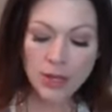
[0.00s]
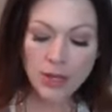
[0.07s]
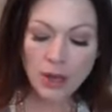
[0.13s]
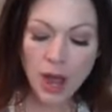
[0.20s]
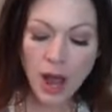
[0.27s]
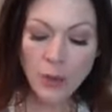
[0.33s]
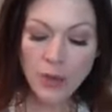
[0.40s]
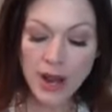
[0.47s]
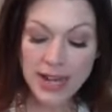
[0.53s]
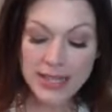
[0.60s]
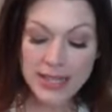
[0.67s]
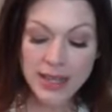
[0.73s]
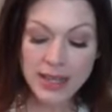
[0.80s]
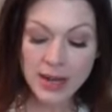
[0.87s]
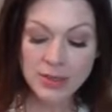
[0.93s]
I
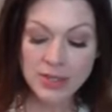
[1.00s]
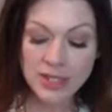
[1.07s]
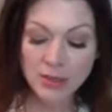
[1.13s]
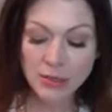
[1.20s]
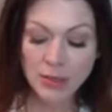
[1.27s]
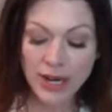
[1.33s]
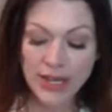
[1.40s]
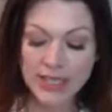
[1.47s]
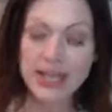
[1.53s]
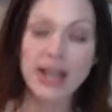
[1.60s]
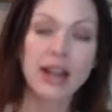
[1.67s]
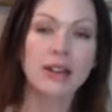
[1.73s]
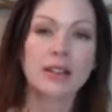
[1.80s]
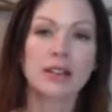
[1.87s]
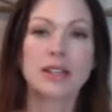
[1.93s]
said that I was going to break
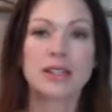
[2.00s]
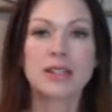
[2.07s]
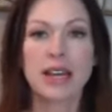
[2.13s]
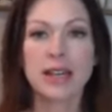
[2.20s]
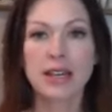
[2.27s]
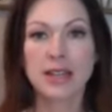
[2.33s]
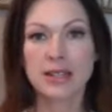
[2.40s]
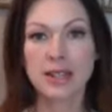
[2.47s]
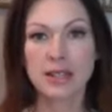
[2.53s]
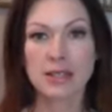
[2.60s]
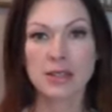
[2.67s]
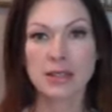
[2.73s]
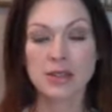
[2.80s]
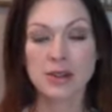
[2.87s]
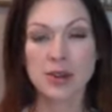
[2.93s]
down the psychic
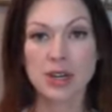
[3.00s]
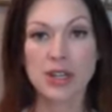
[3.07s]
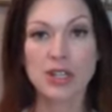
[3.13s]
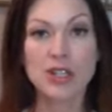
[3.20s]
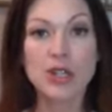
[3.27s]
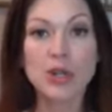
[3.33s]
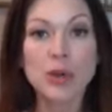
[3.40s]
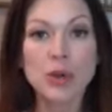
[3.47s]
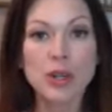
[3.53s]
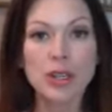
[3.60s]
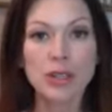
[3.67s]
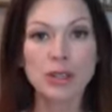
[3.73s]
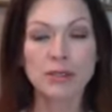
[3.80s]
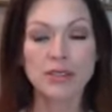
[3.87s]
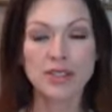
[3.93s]
senses, your
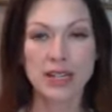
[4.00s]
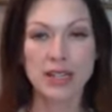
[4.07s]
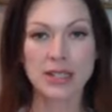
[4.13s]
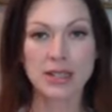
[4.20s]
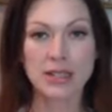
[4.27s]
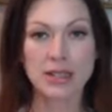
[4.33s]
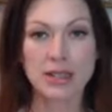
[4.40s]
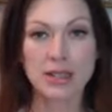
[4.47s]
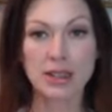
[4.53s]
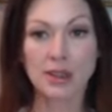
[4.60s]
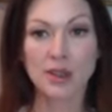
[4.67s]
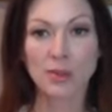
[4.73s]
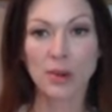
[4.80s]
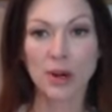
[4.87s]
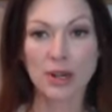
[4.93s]
intuitive senses, a
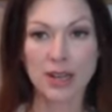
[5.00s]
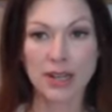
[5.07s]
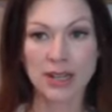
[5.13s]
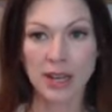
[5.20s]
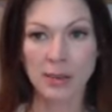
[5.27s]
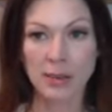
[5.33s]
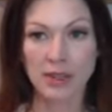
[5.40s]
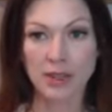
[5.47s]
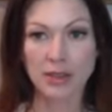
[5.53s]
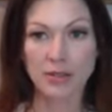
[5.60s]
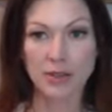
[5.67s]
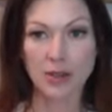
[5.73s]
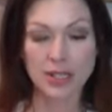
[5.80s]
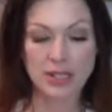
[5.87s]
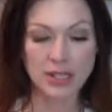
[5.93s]
little more dynamically
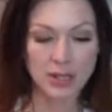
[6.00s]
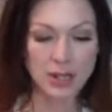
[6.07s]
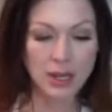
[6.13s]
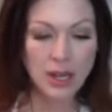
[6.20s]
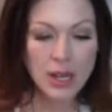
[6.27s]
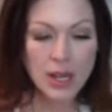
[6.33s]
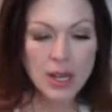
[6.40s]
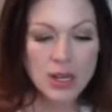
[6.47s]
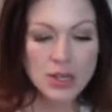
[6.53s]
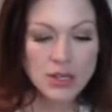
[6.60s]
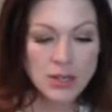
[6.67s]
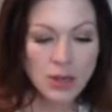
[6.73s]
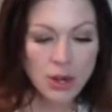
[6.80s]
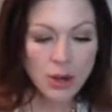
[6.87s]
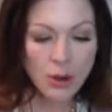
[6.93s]
for us here.
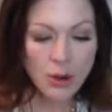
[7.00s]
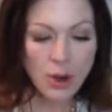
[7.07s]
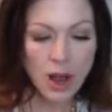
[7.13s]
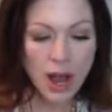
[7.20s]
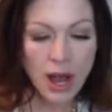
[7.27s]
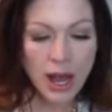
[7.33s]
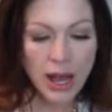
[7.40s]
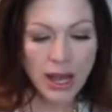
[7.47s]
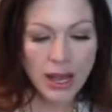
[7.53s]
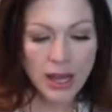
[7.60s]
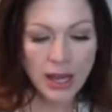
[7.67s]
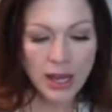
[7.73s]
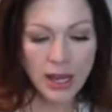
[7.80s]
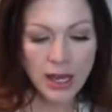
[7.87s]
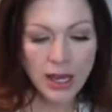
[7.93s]
So
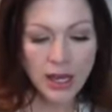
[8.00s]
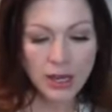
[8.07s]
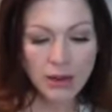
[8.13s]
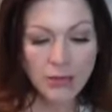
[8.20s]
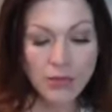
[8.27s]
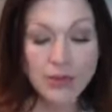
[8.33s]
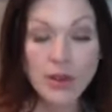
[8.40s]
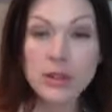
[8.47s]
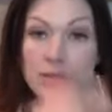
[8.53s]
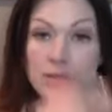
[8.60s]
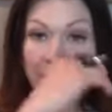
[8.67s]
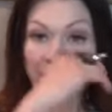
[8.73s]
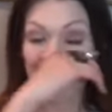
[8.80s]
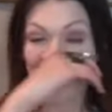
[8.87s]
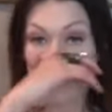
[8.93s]
for those of
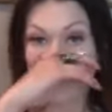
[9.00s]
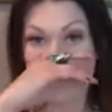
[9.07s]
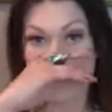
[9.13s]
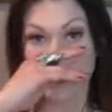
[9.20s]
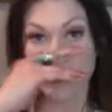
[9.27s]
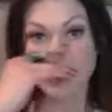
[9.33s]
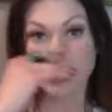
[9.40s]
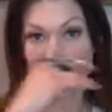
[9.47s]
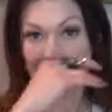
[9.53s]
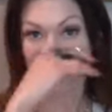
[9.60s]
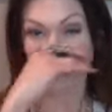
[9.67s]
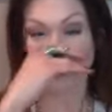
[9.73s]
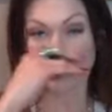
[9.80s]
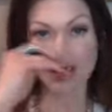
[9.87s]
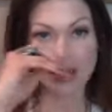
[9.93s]
you who do
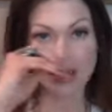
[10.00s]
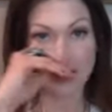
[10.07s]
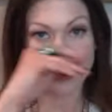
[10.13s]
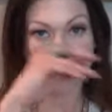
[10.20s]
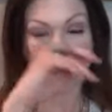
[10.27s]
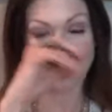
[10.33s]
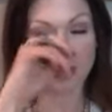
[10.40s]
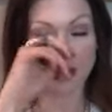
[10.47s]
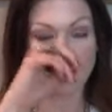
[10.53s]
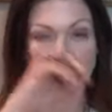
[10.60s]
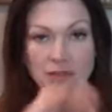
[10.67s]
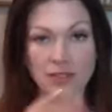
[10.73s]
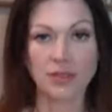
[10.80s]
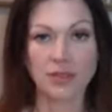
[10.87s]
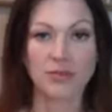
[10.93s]
doubt
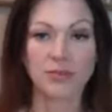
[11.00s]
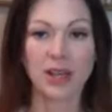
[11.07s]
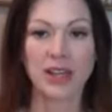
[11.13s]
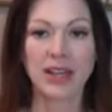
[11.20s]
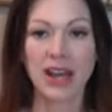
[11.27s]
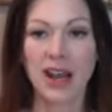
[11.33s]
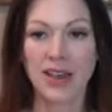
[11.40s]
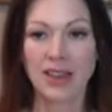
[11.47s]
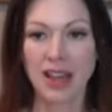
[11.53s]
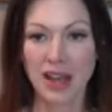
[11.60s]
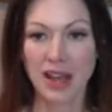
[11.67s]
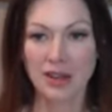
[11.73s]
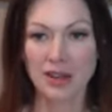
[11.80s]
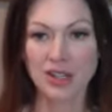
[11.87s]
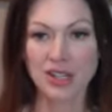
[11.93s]
yourself and how the
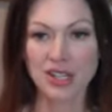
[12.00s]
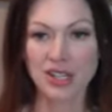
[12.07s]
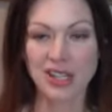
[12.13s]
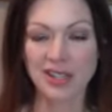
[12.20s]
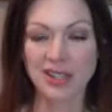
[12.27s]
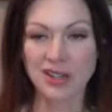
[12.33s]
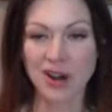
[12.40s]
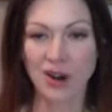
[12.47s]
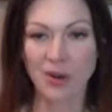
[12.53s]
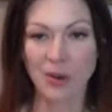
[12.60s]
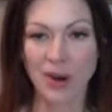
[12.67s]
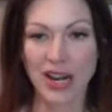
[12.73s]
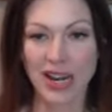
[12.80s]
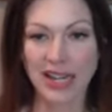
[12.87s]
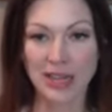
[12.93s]
energies are
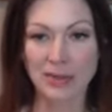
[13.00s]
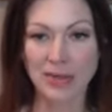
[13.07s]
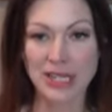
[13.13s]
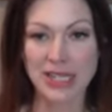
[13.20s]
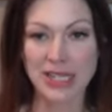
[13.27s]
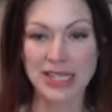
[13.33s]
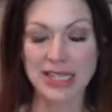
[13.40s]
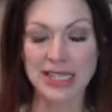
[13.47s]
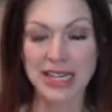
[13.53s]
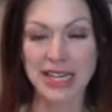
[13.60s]
working, let me just